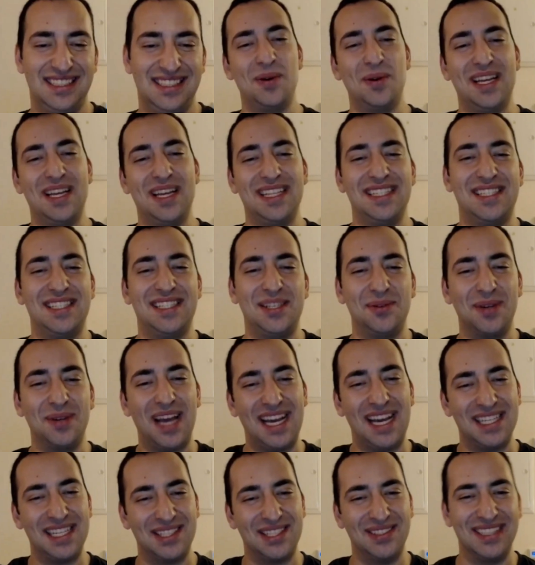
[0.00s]
you, and see you
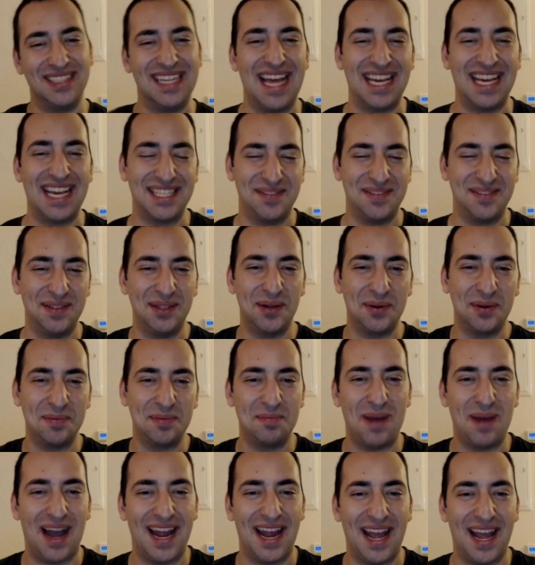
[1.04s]
guys on the next video.
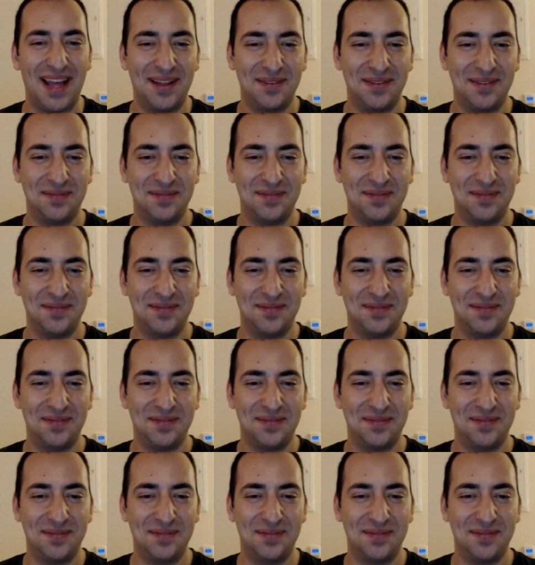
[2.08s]
Bye.